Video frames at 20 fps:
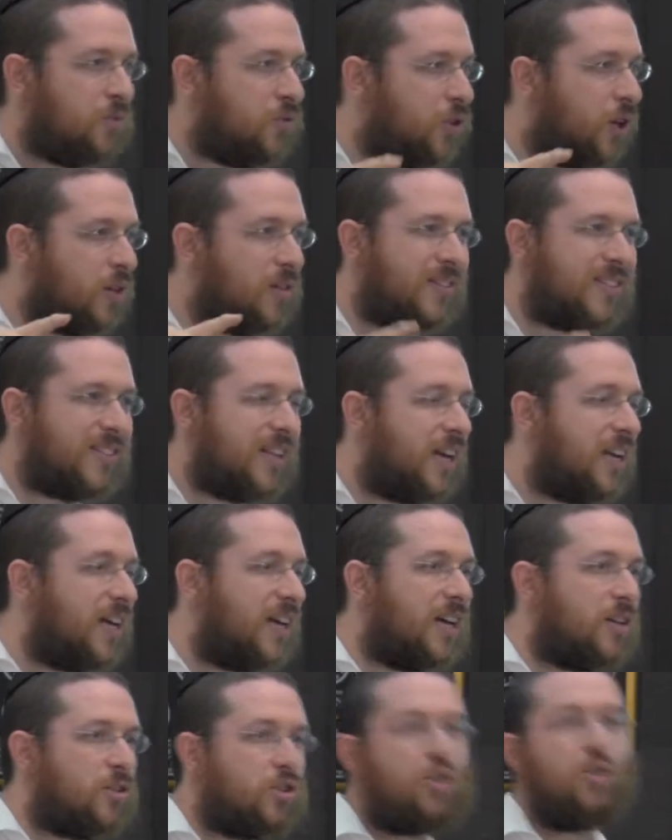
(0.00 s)
not
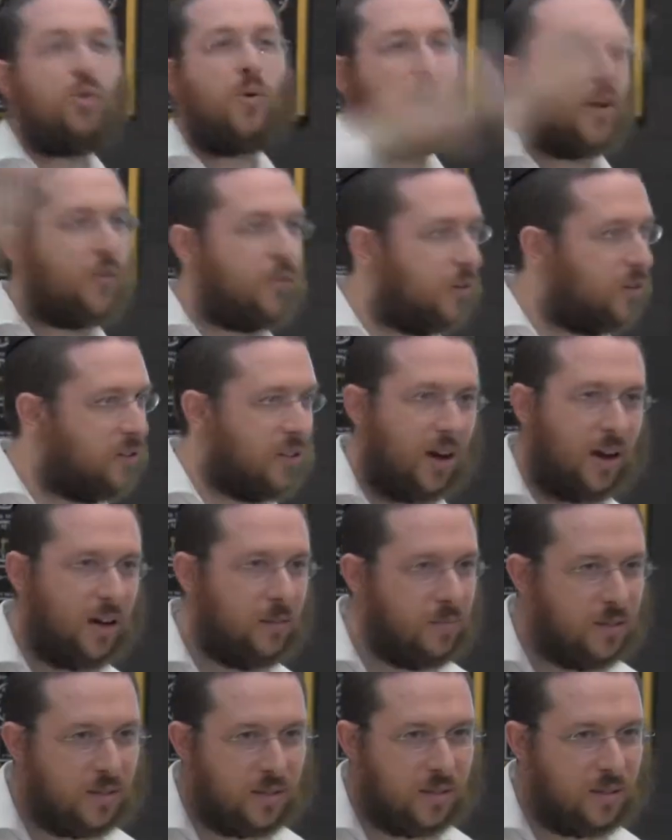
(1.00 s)
studying 200
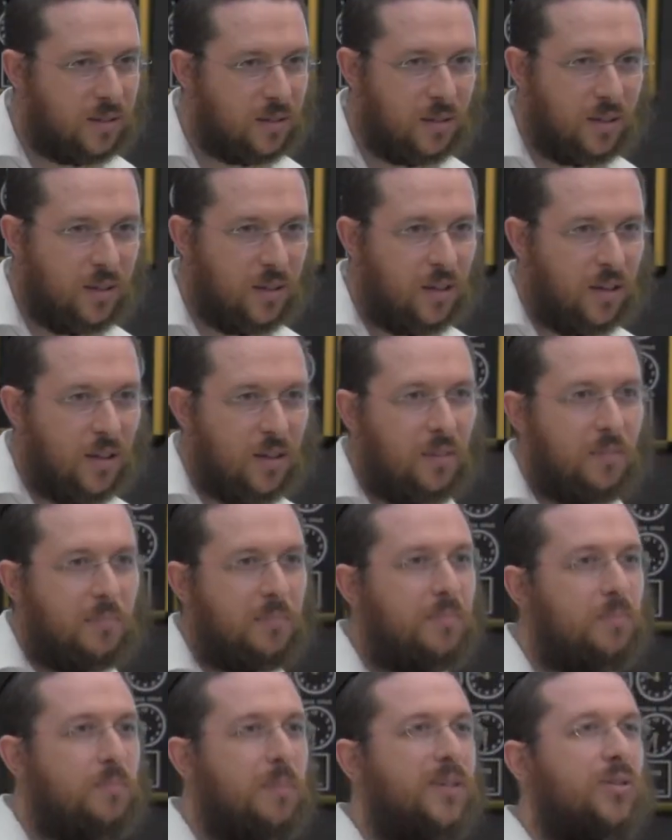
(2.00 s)
times,
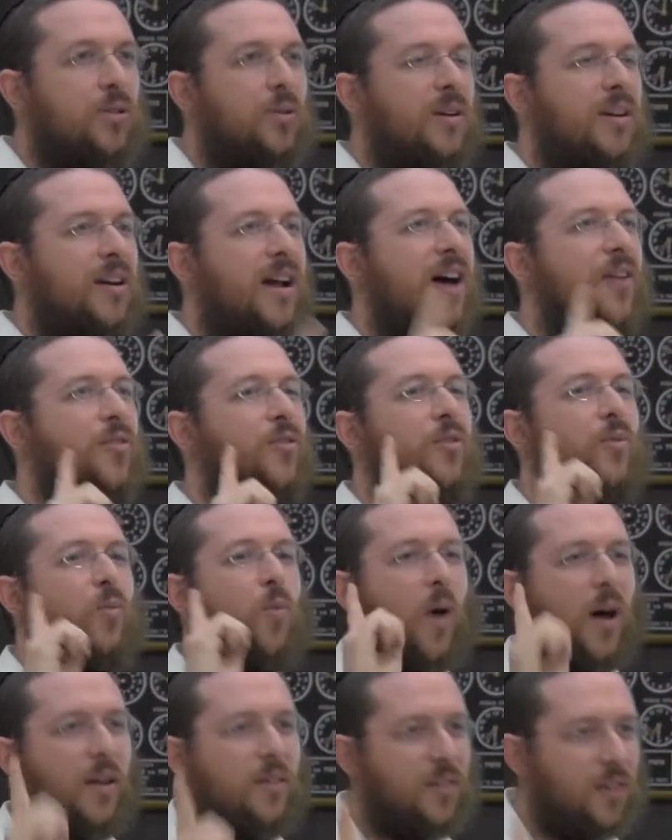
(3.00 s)
but doing it
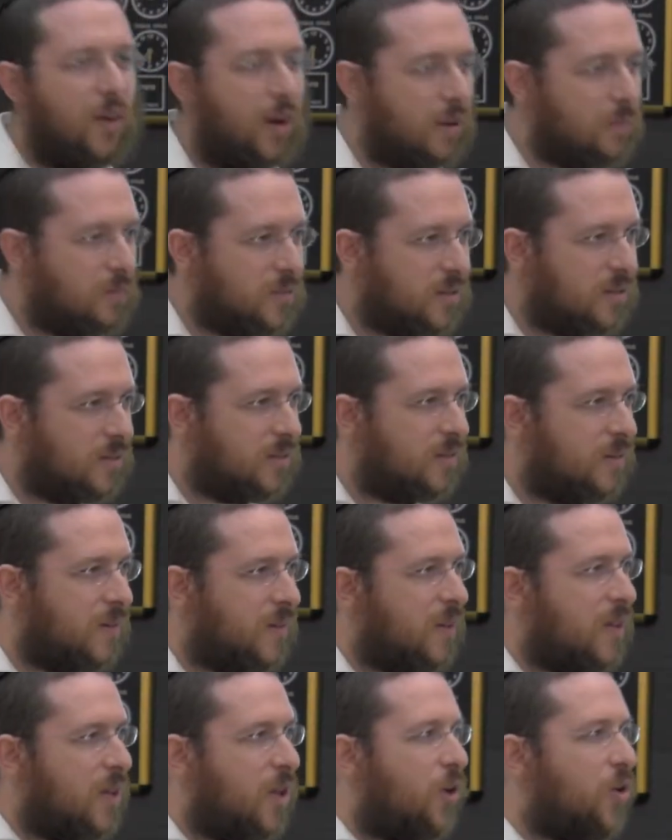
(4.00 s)
101 times.
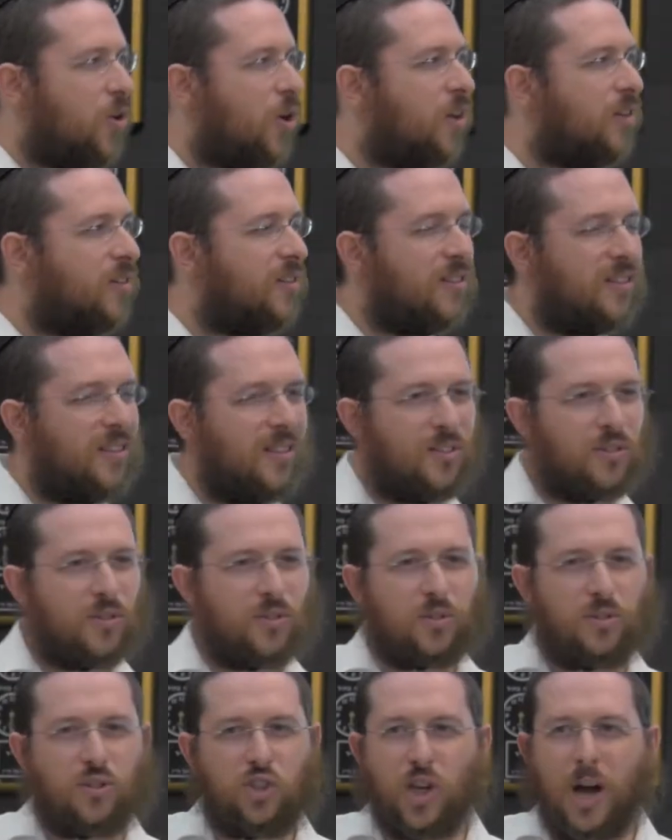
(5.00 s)
Not
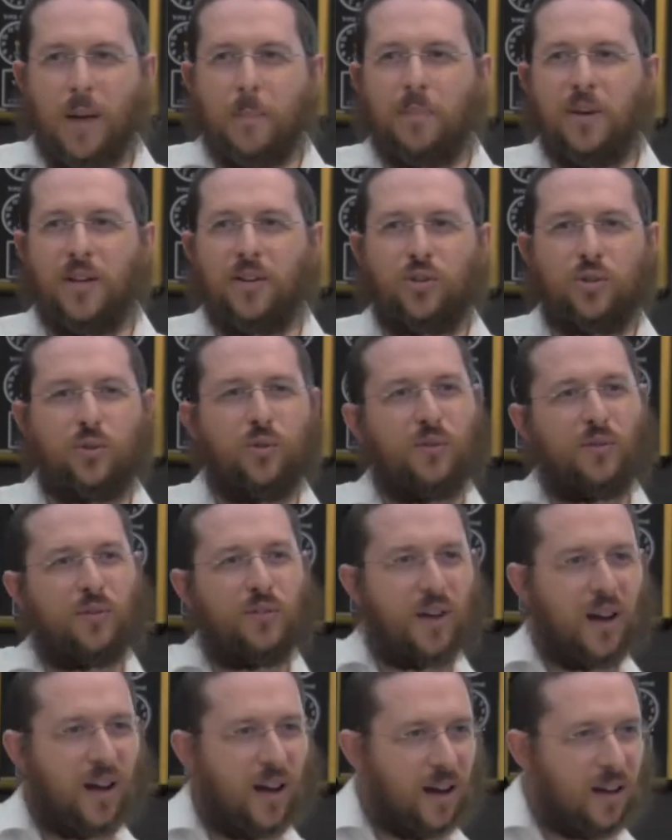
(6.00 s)
jumping too
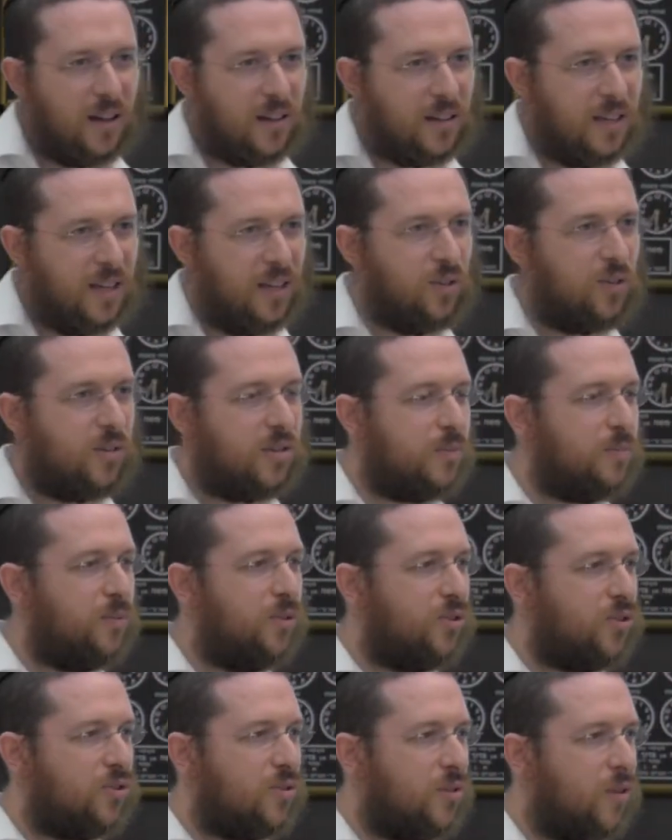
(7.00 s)
far in your
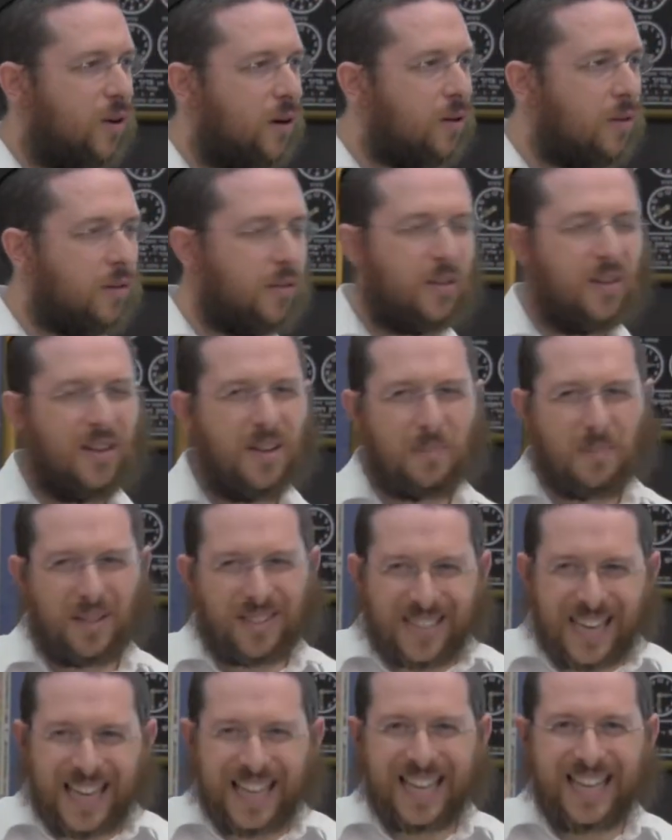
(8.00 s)
spiritual growth,
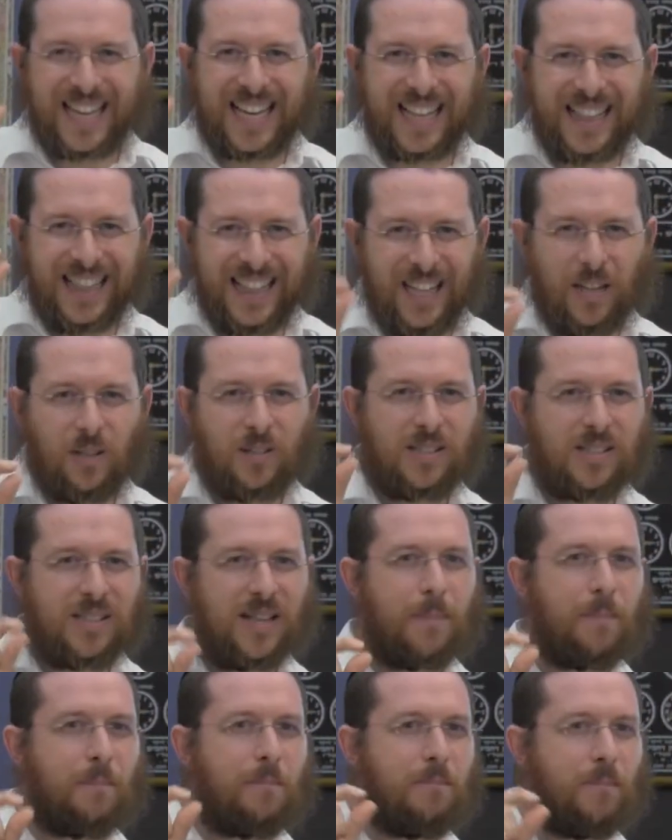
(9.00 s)
but taking a little
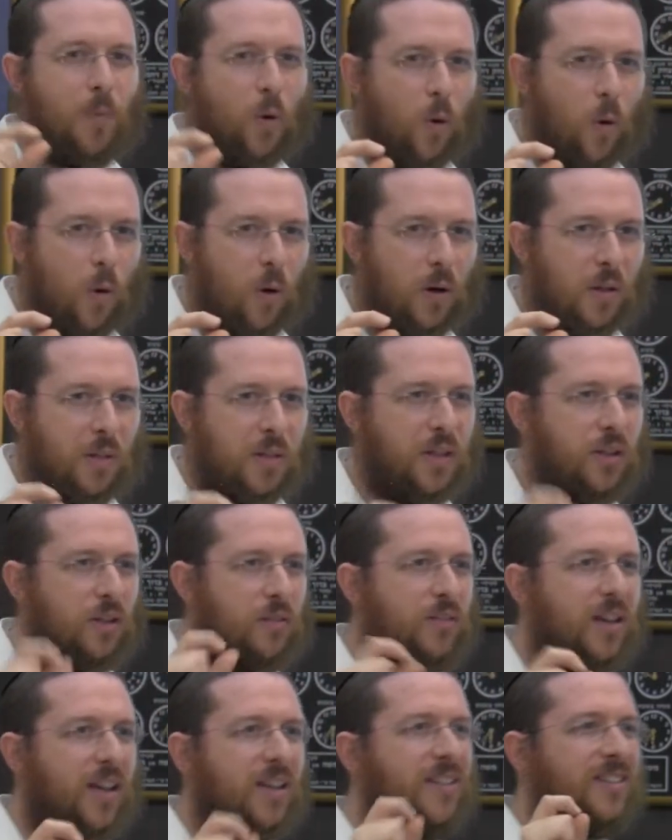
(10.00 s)
step more than
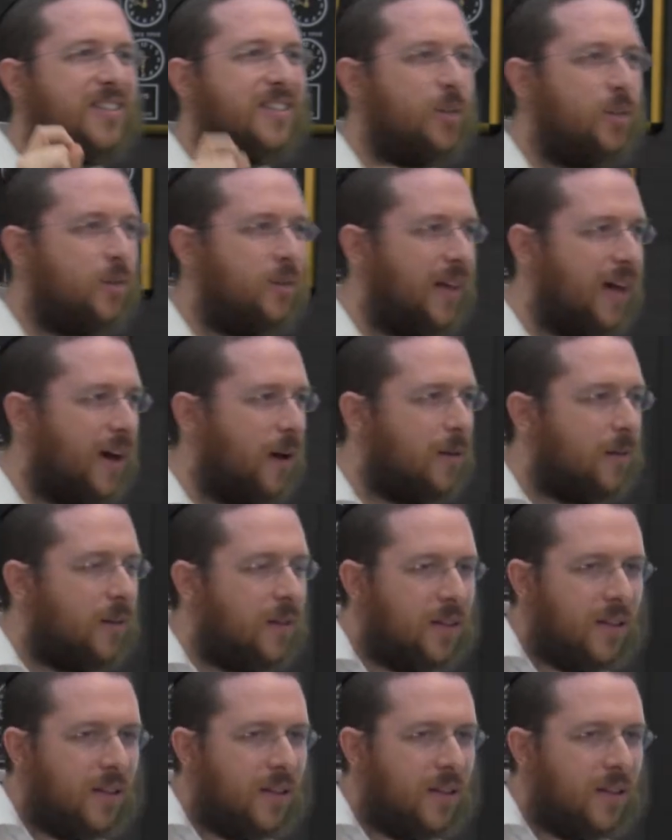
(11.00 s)
you've done until now,